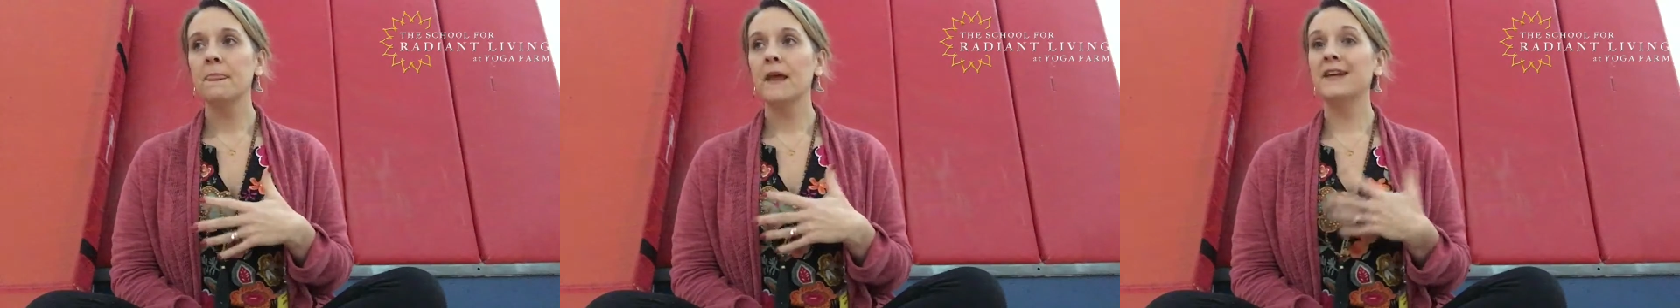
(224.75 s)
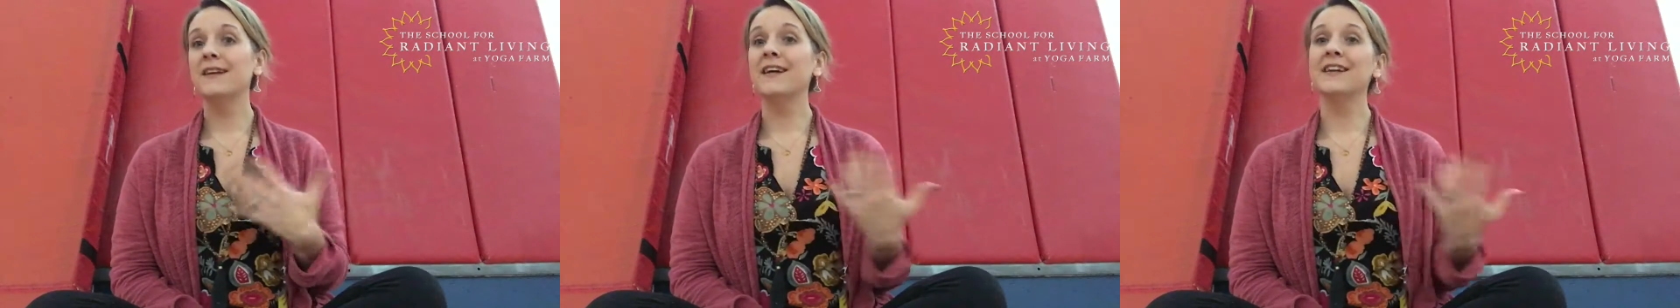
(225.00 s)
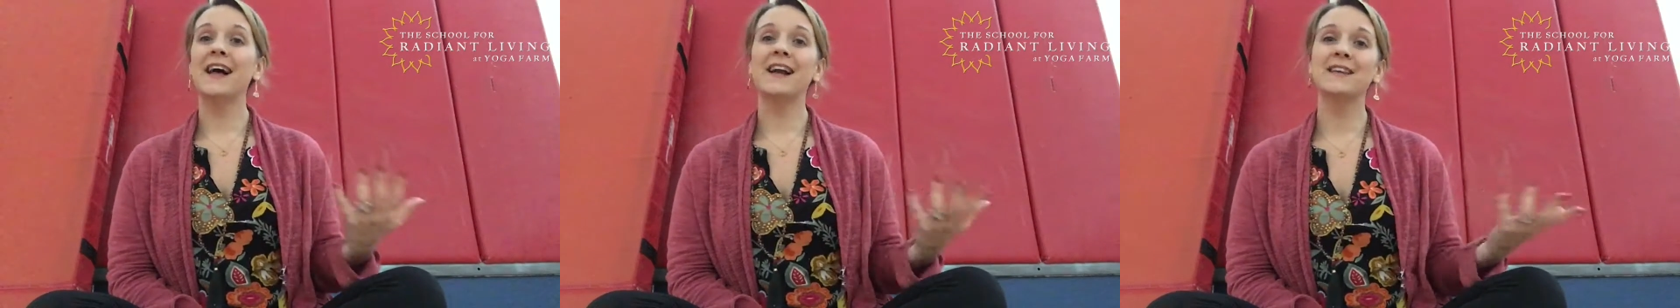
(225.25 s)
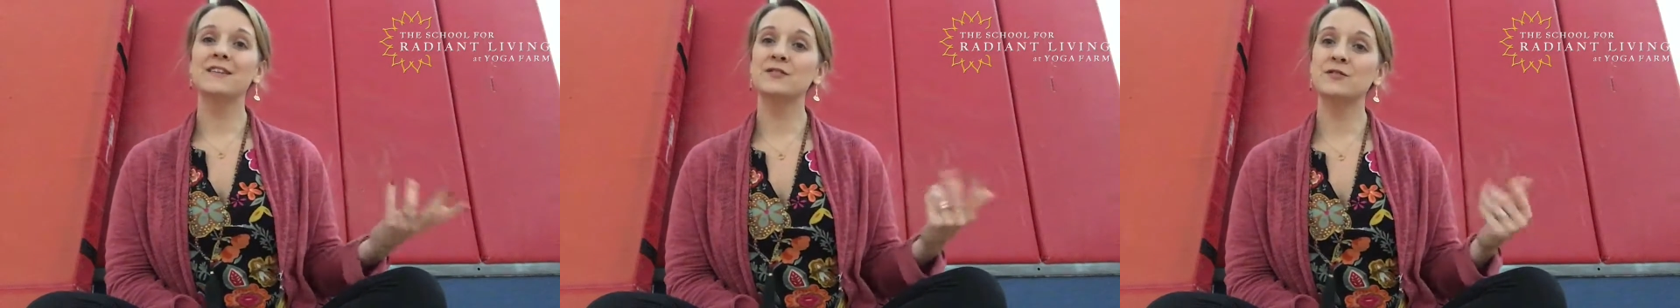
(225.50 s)
And a lot
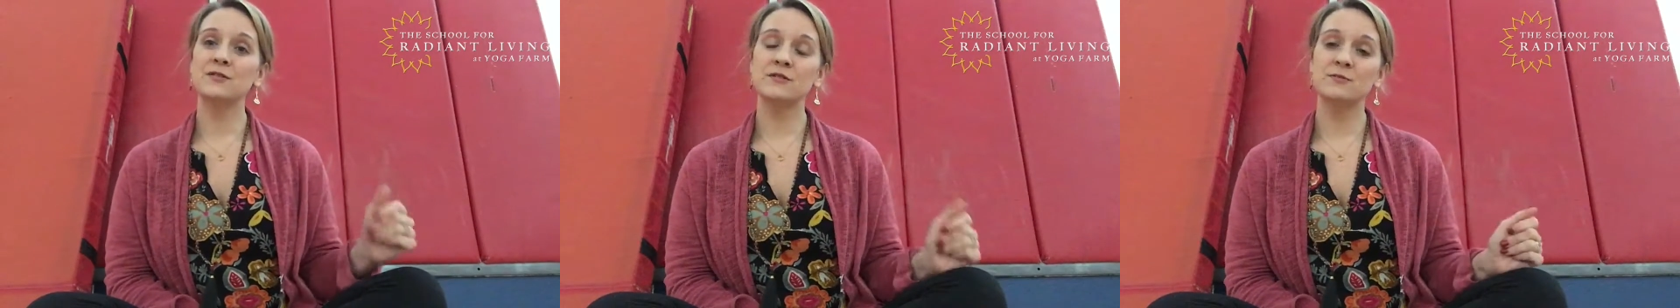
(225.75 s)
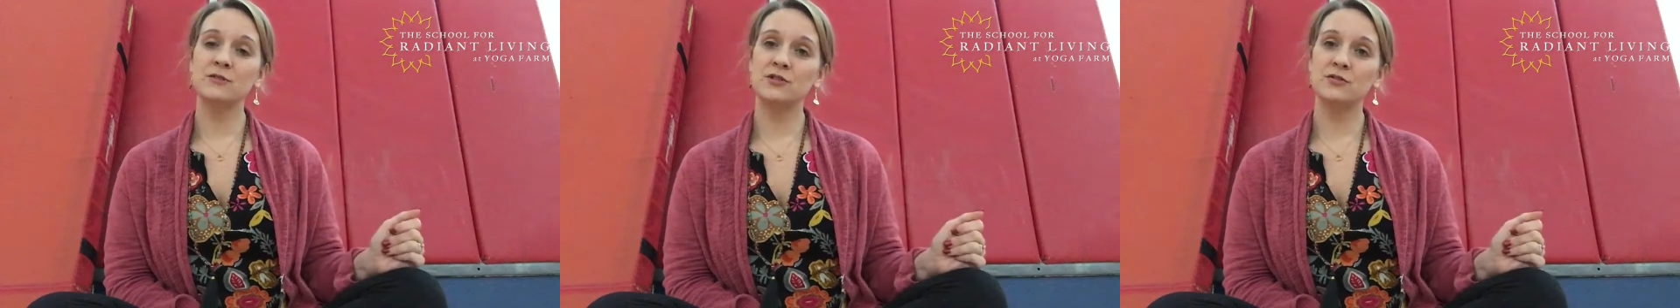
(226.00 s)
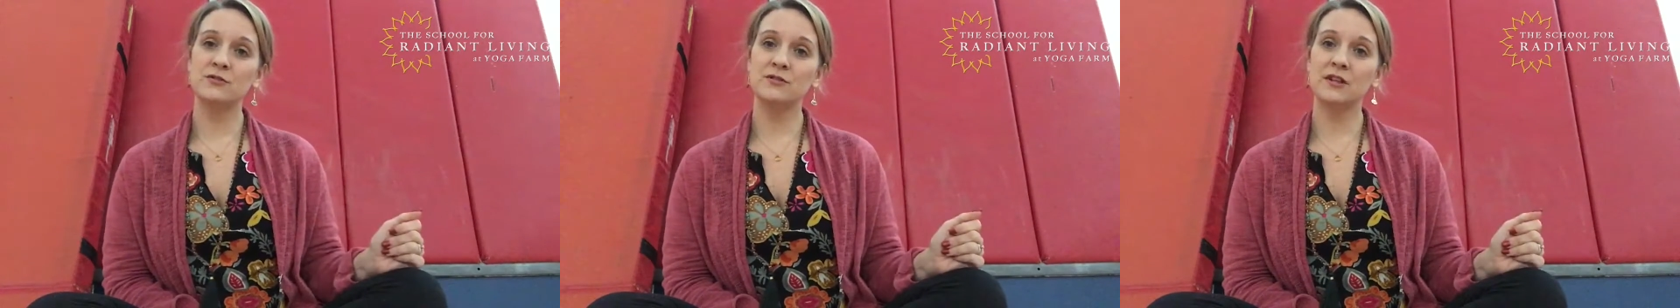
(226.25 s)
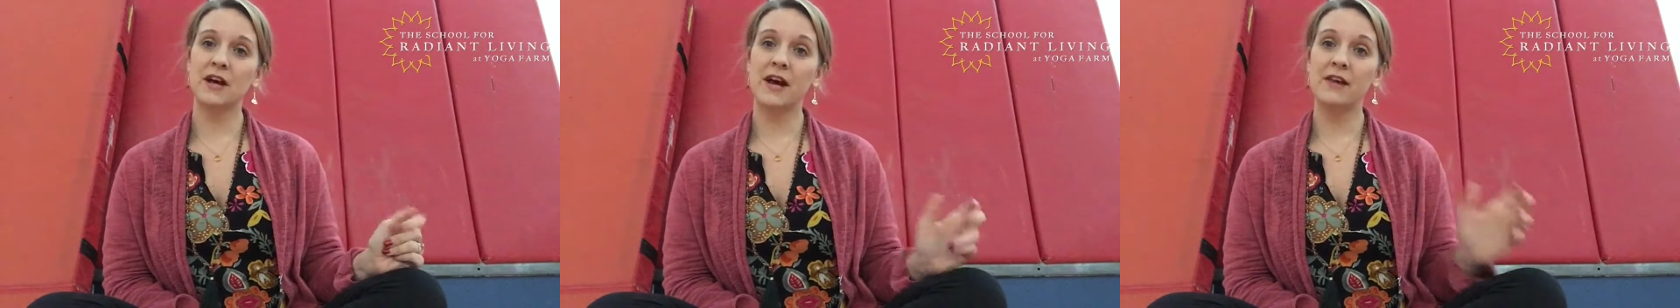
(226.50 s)
of the students would choose to